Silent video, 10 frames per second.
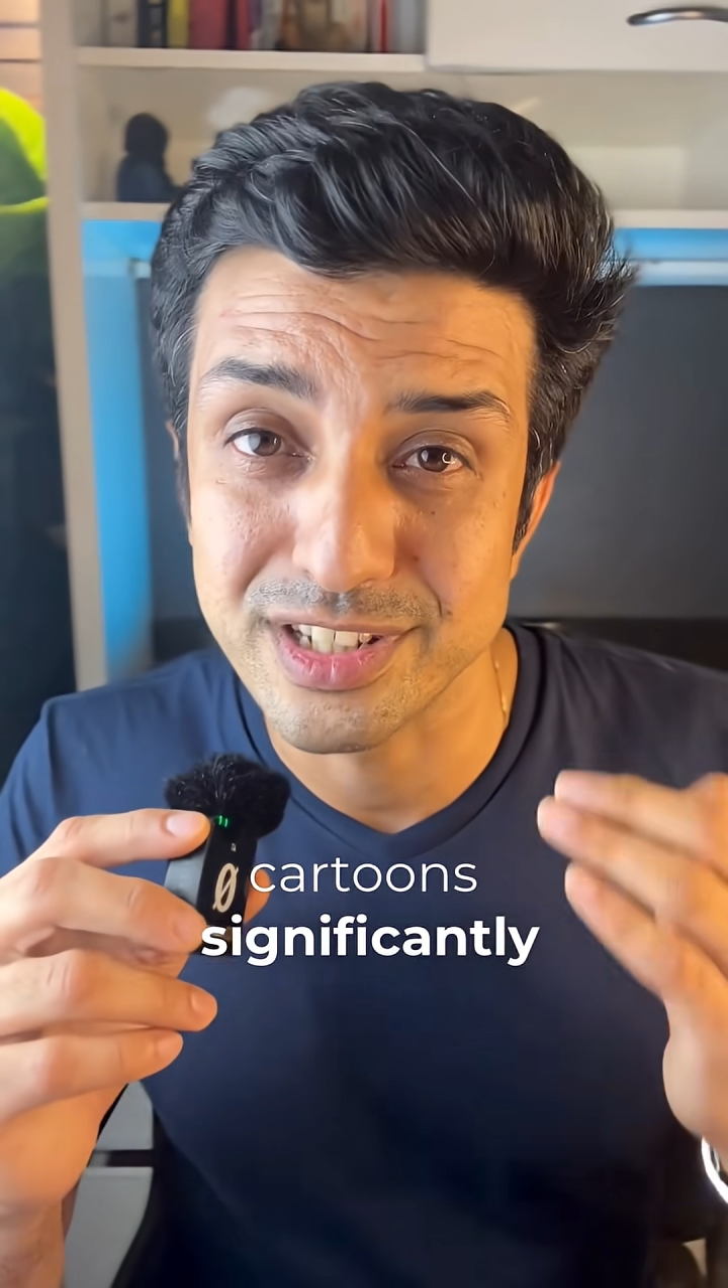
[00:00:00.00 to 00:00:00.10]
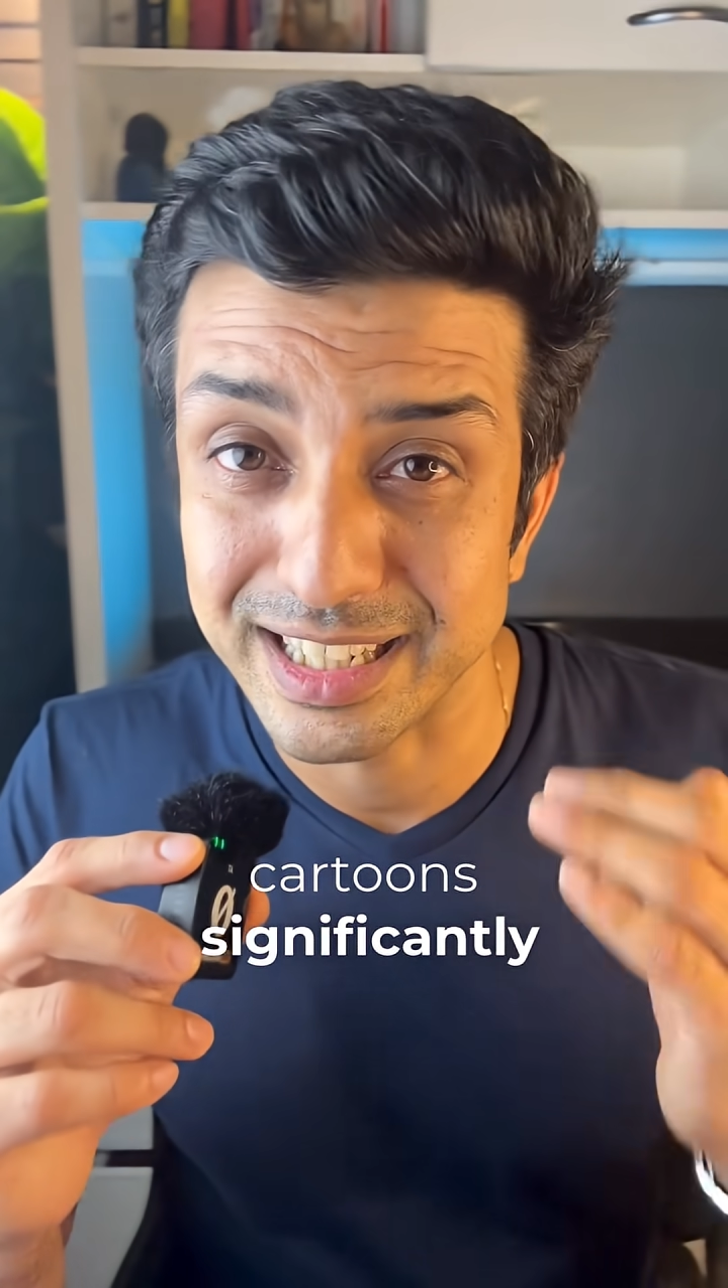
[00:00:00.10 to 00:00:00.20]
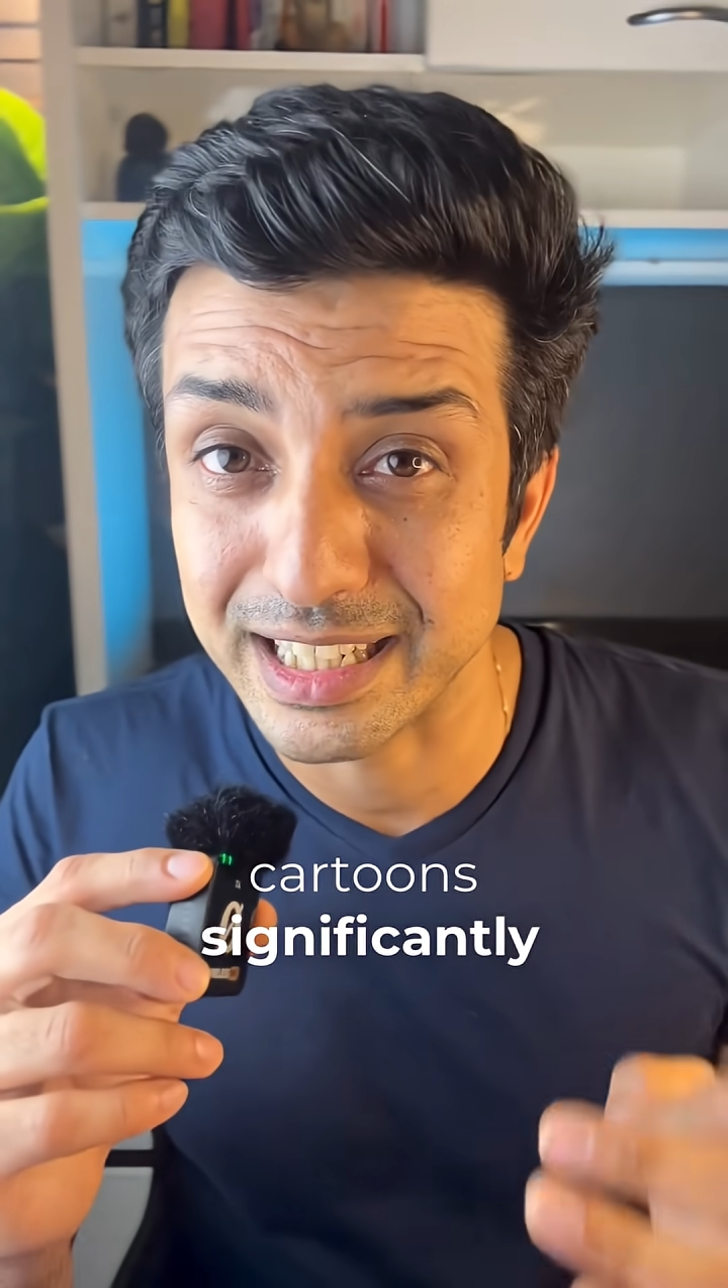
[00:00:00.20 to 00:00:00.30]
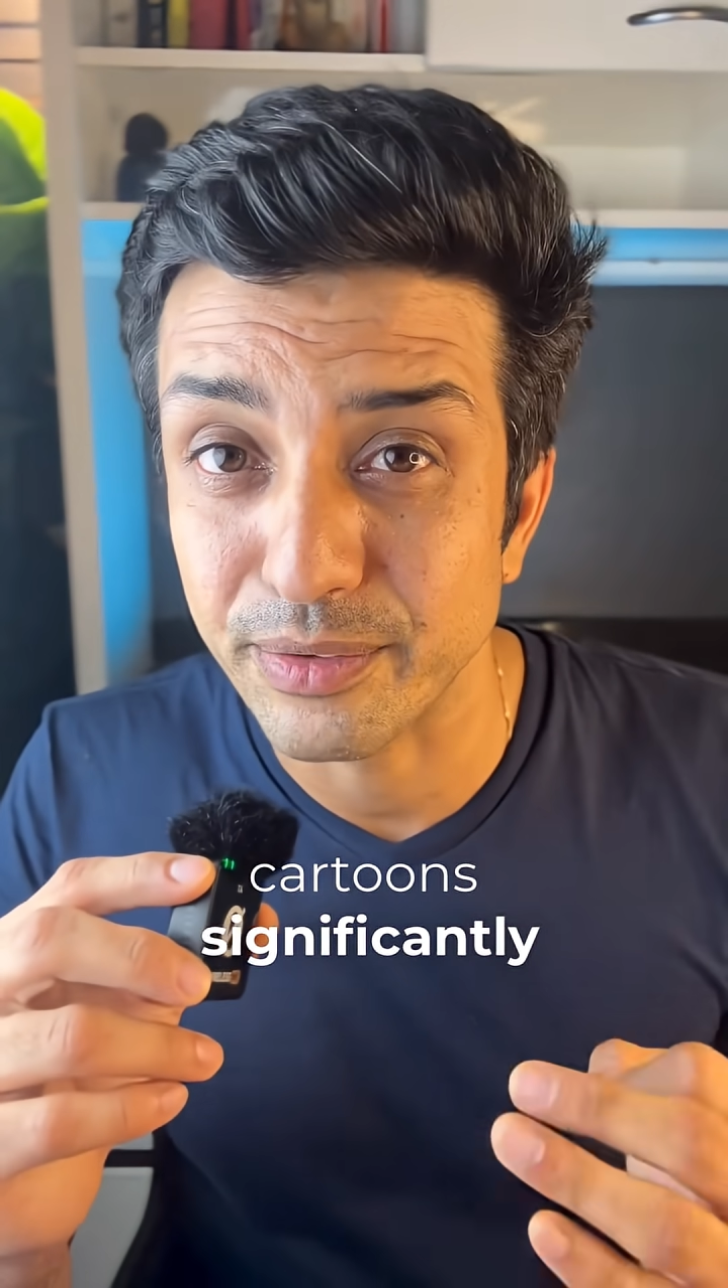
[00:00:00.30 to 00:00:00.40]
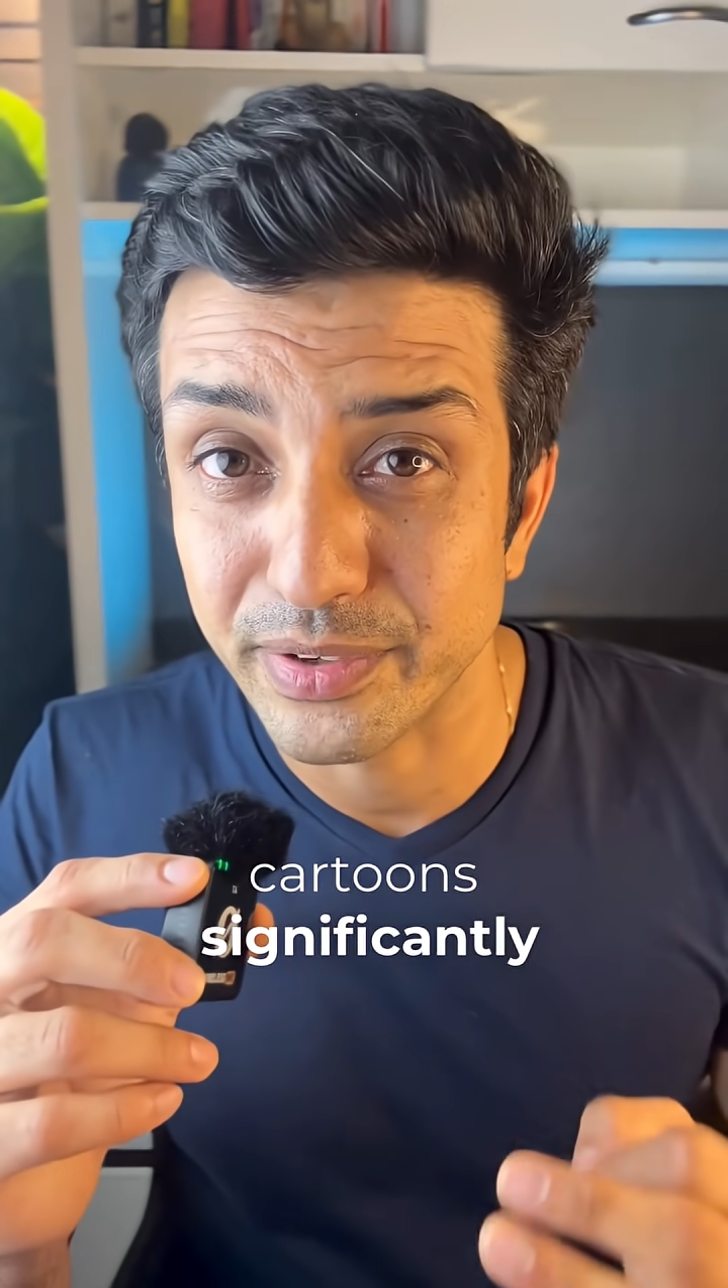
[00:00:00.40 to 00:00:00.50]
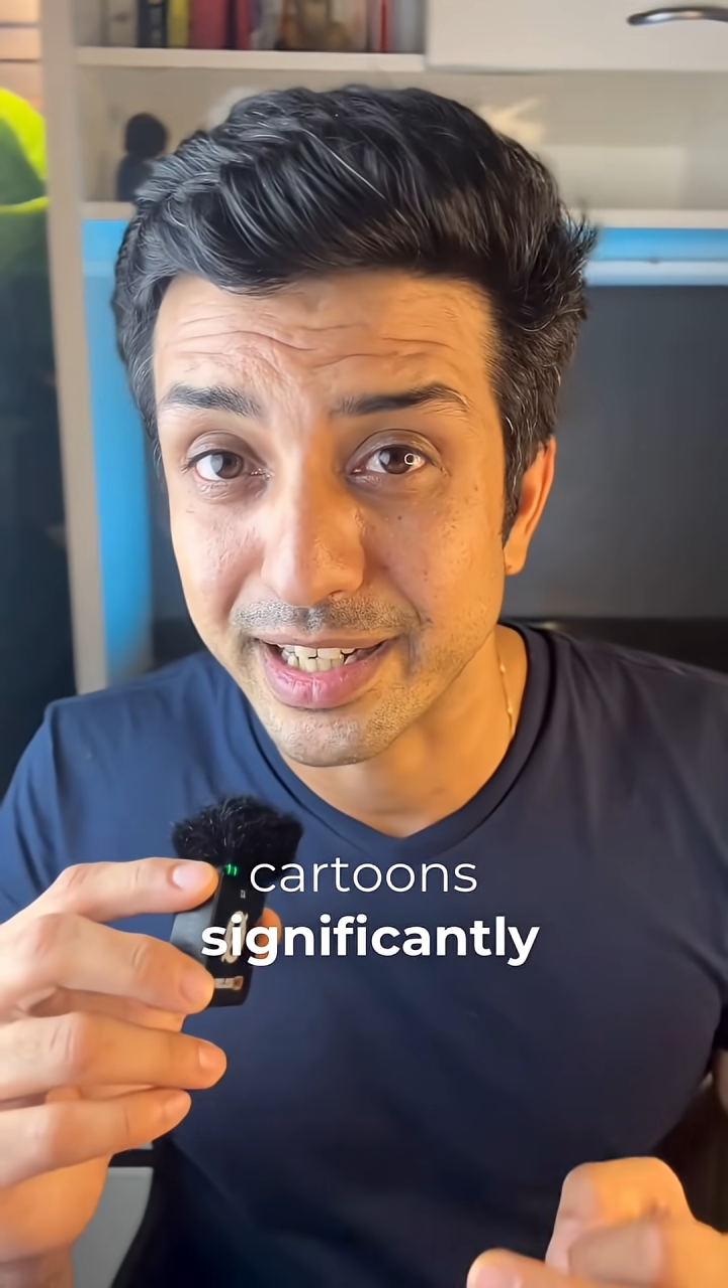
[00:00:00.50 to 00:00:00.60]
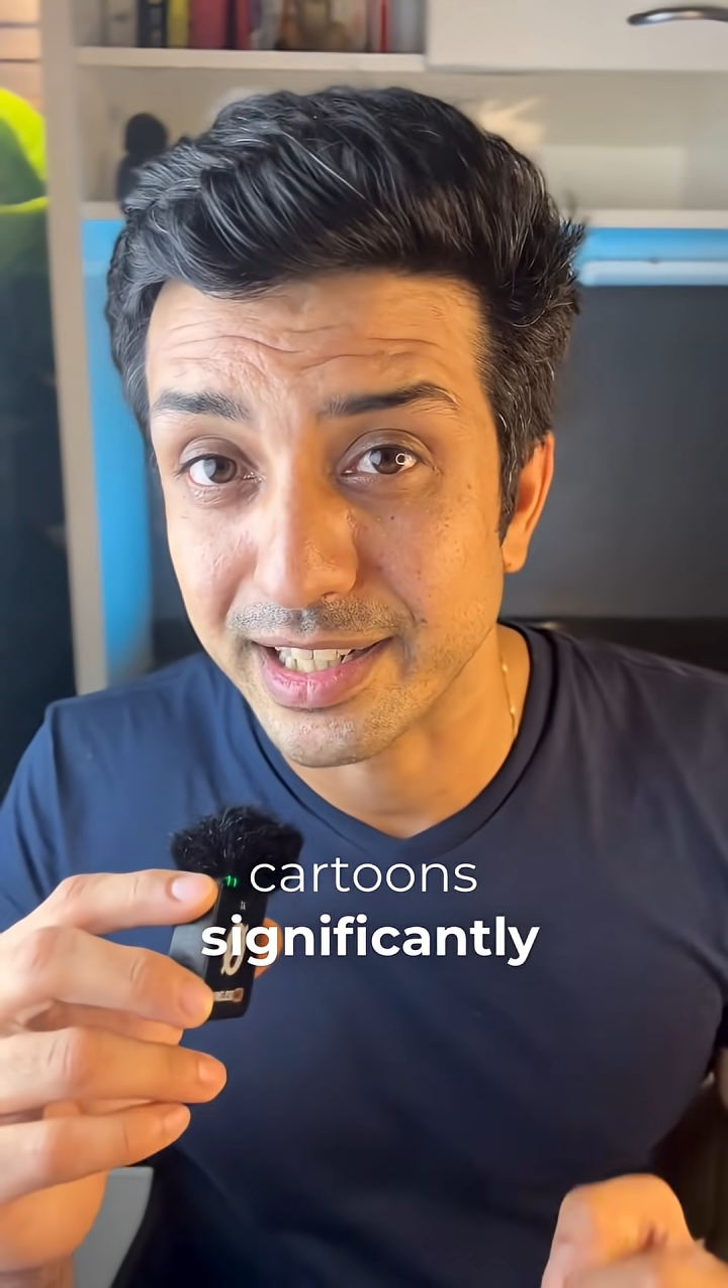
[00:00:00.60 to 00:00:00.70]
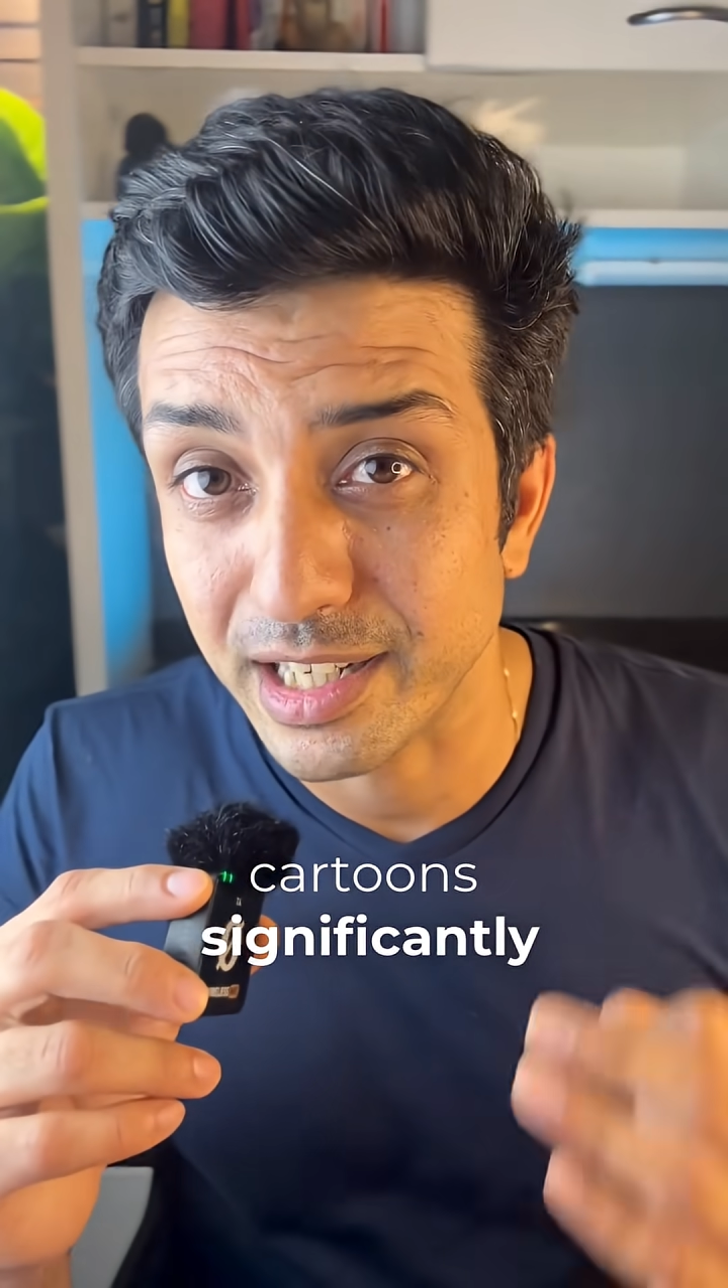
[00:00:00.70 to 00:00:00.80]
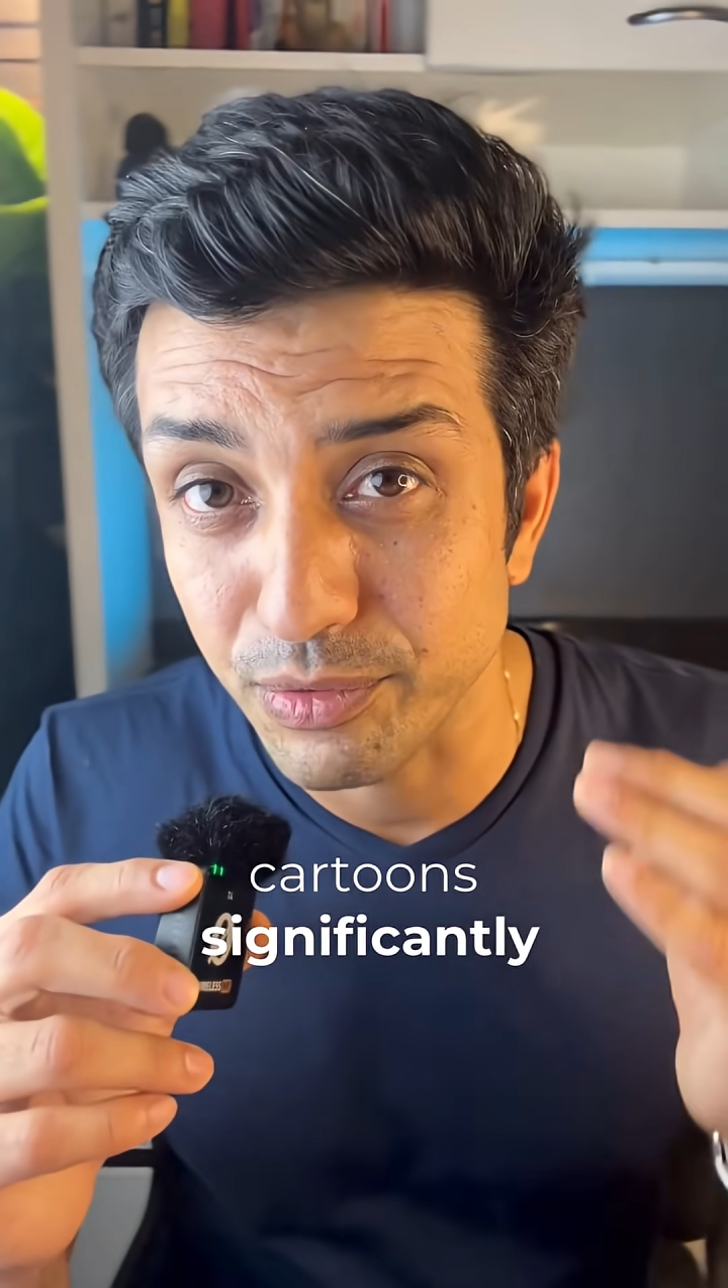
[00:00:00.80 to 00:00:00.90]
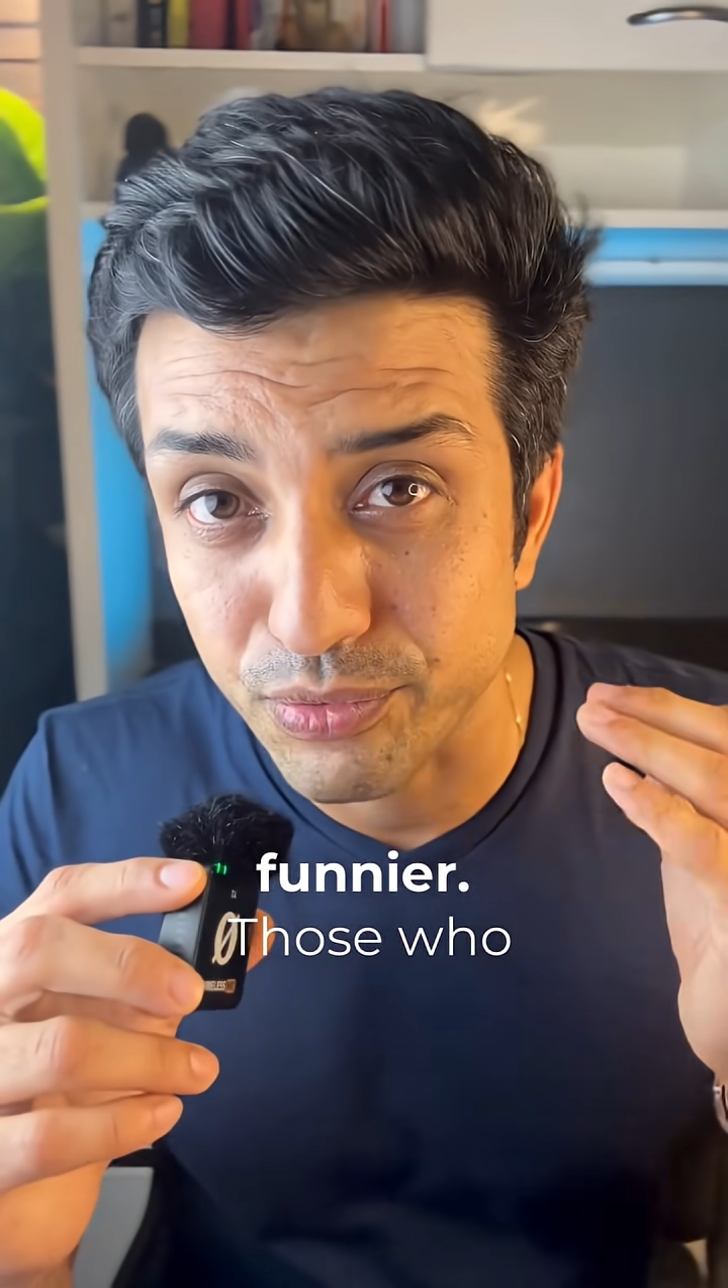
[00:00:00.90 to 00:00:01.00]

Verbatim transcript: significantly